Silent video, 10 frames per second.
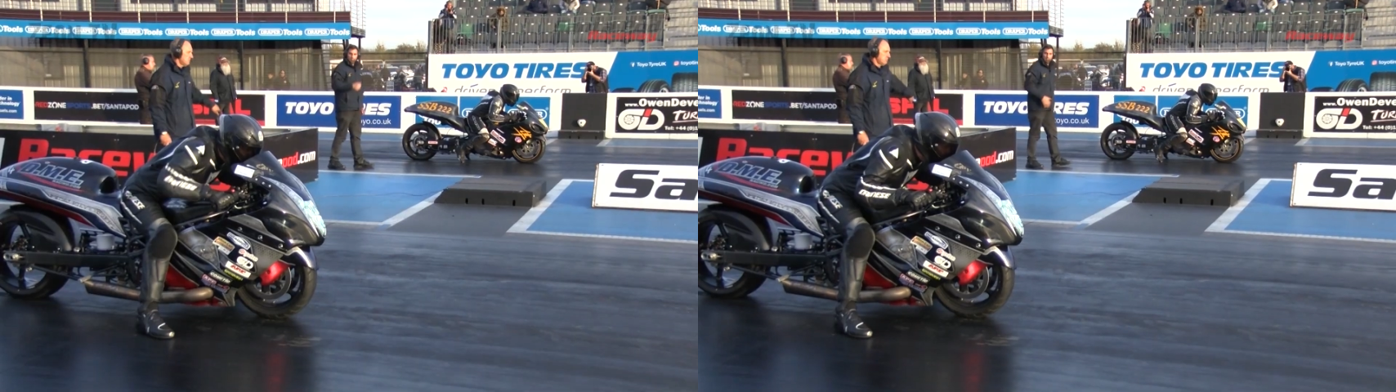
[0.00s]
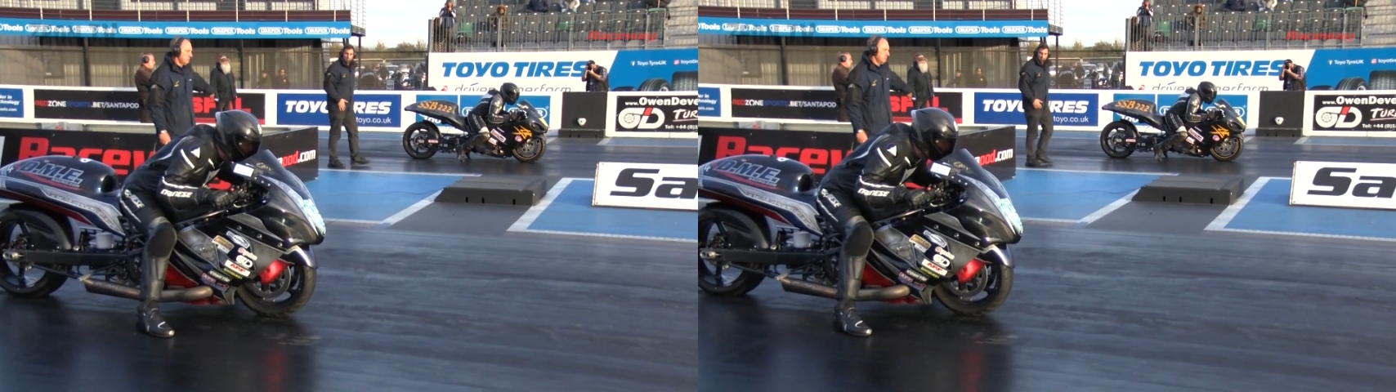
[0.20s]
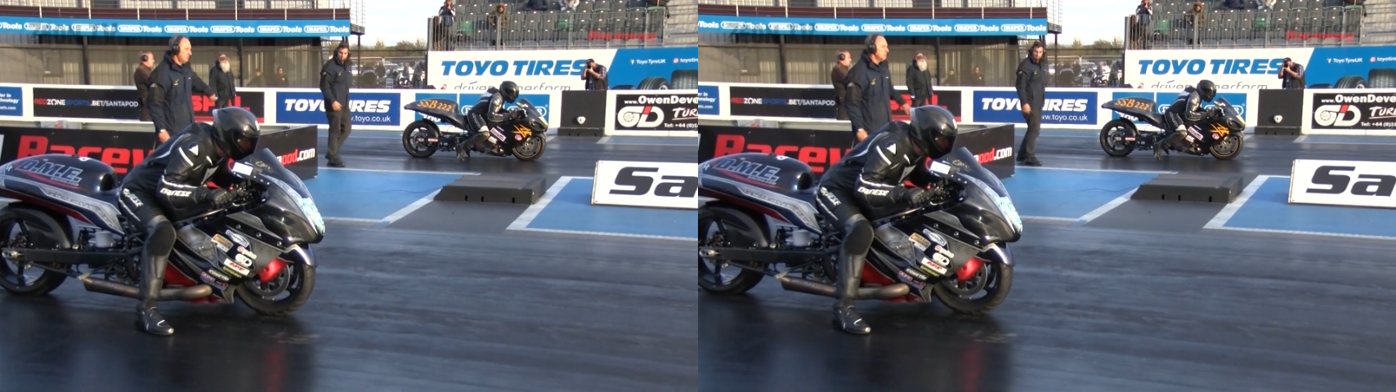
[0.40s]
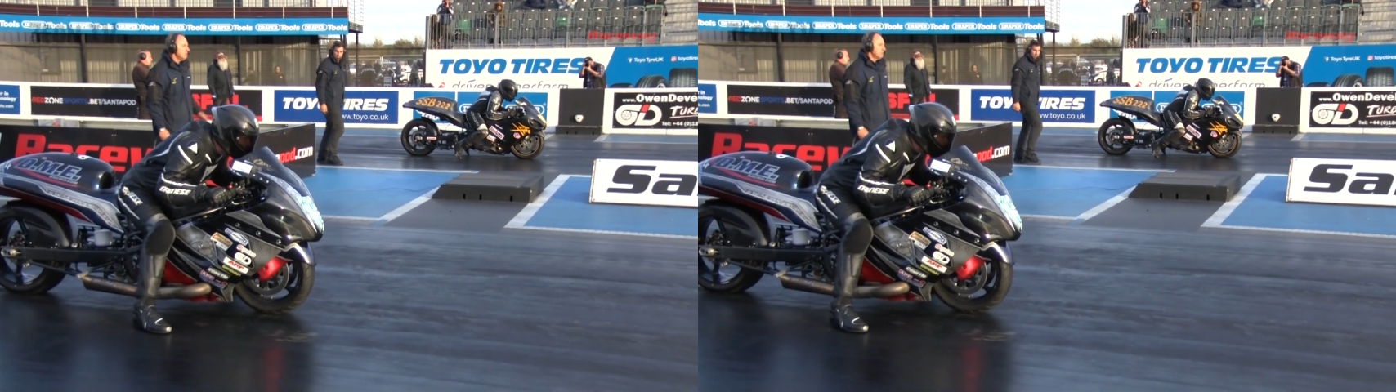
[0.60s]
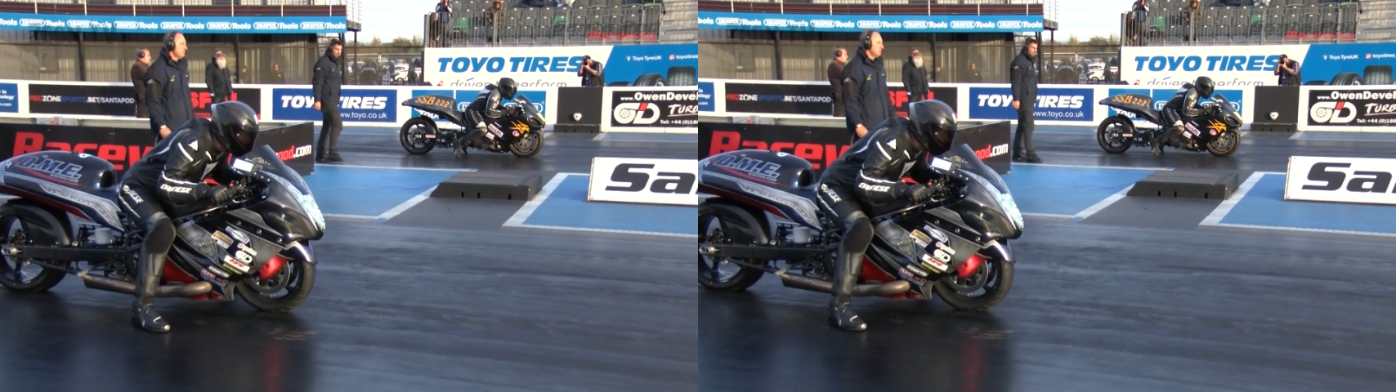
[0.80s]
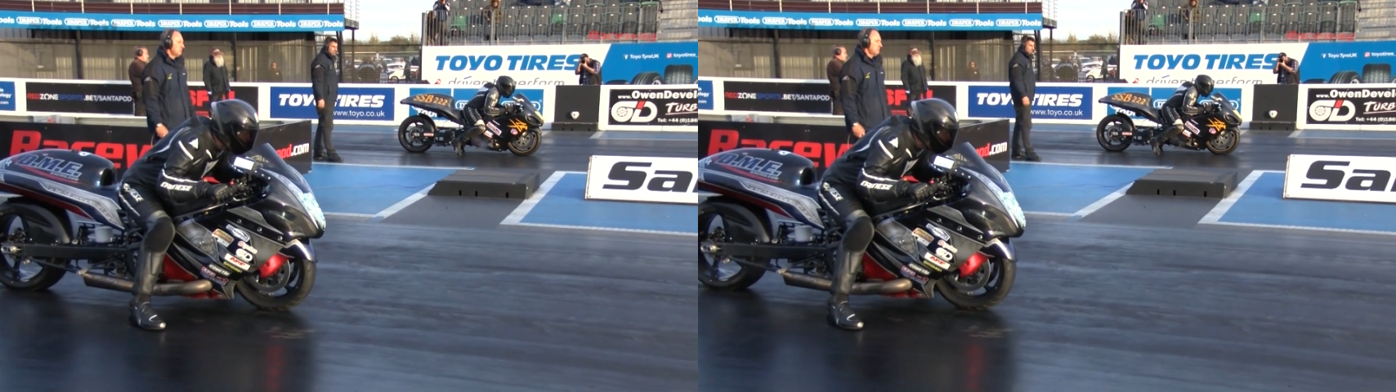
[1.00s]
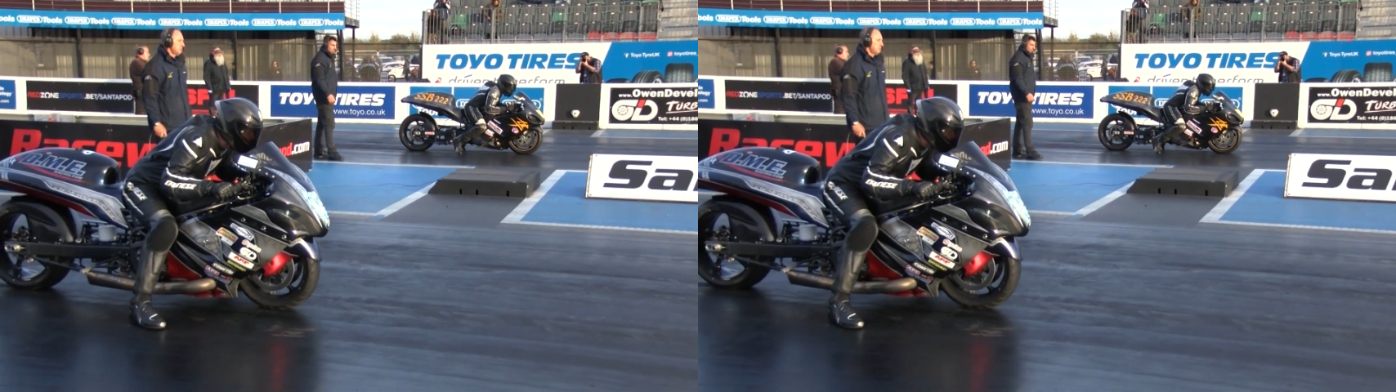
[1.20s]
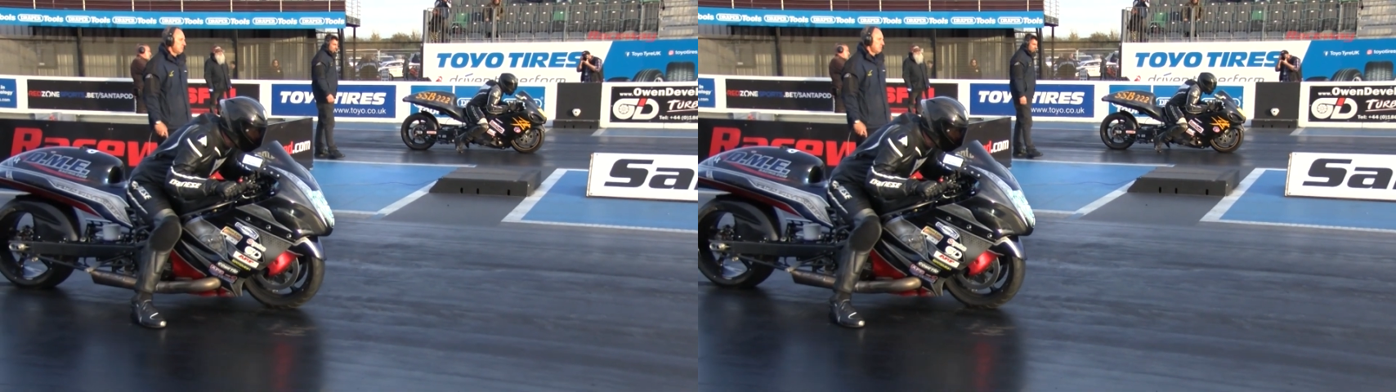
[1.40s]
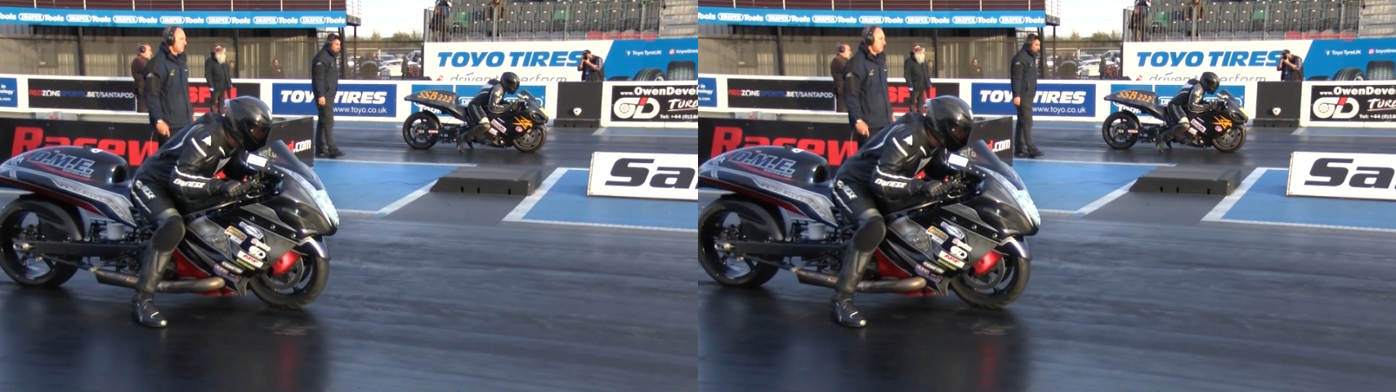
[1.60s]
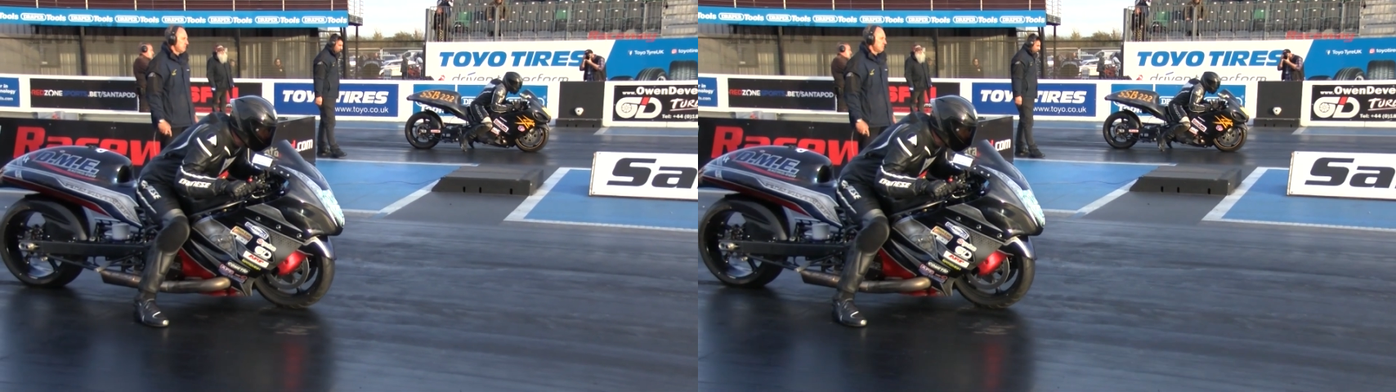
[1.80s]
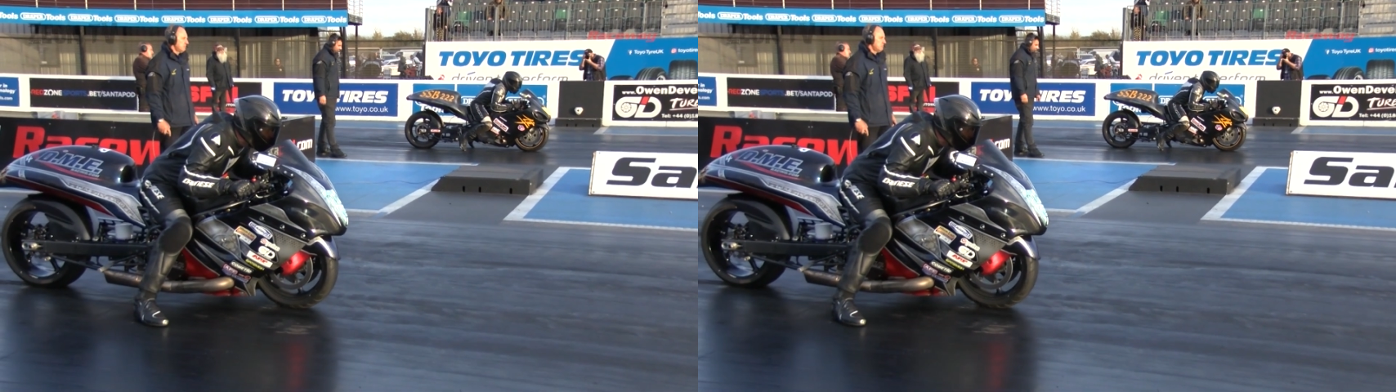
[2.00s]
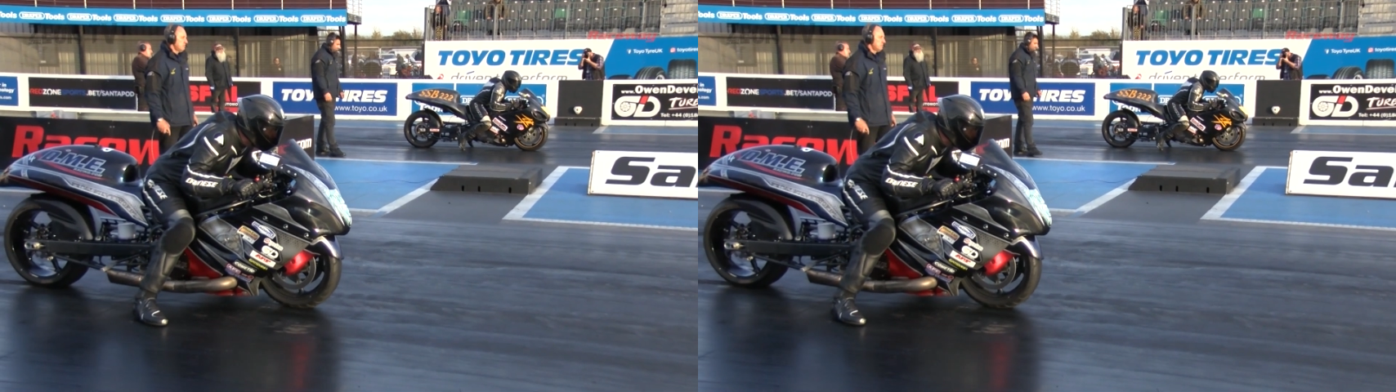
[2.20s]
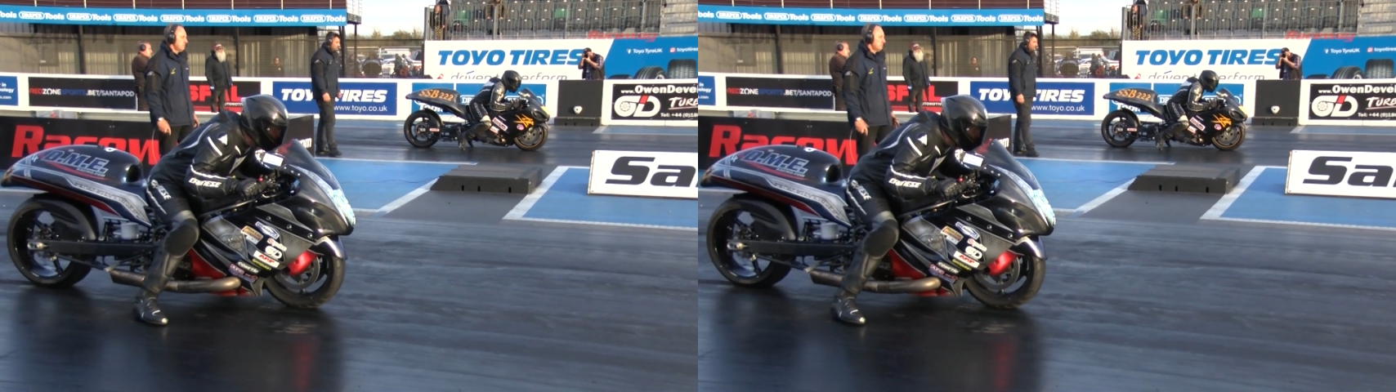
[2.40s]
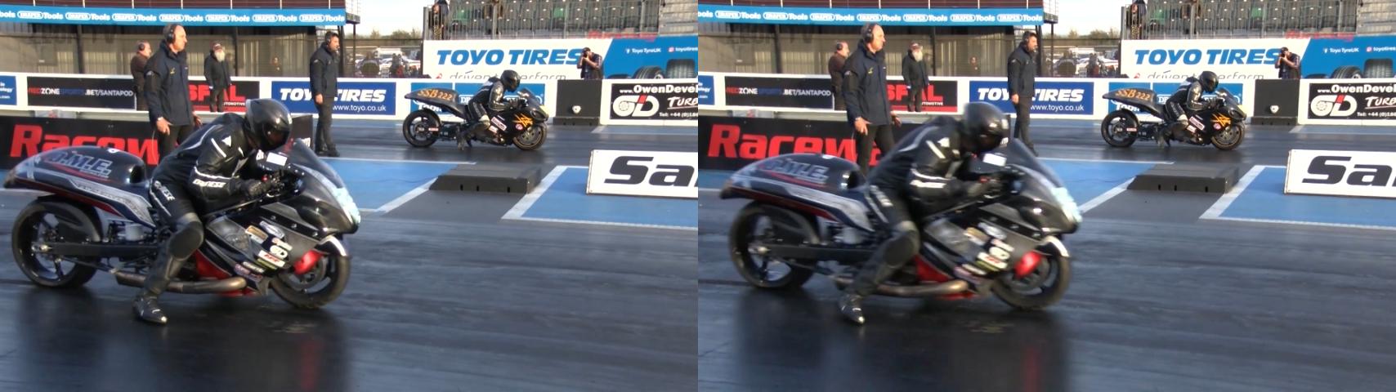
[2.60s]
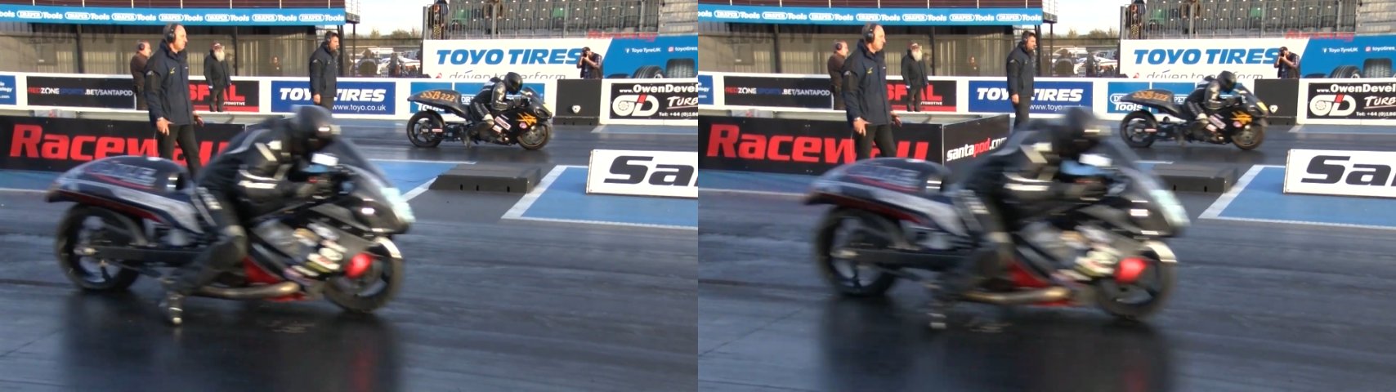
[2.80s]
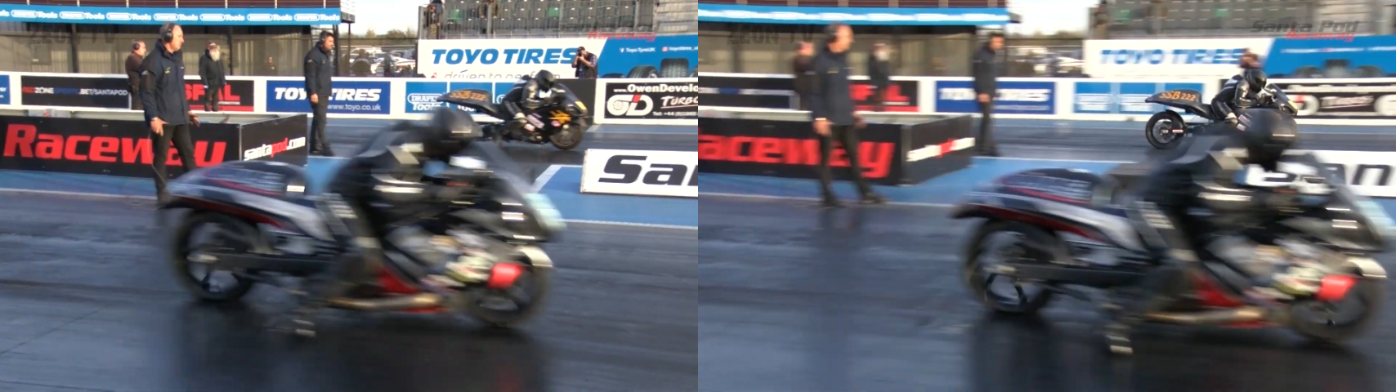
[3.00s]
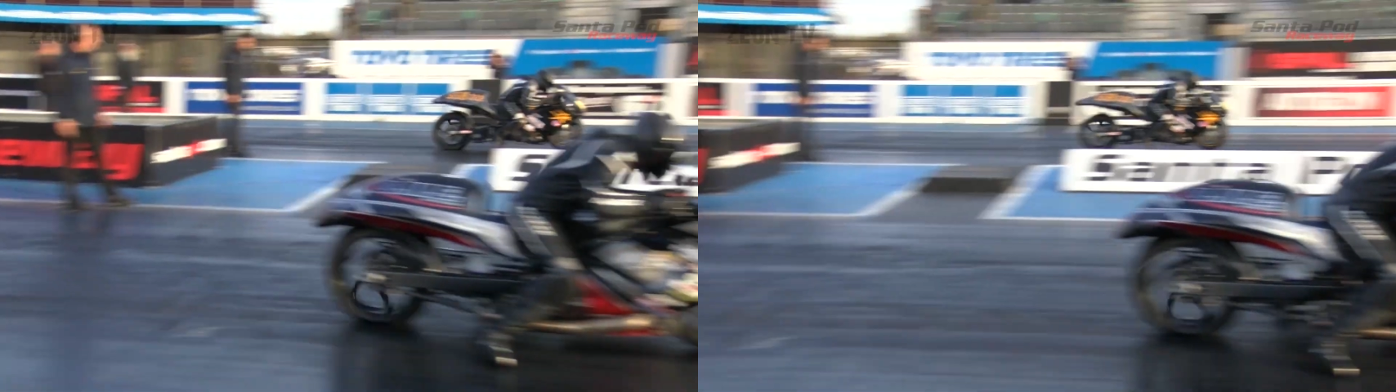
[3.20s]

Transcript: Nobody's mouth can be seen.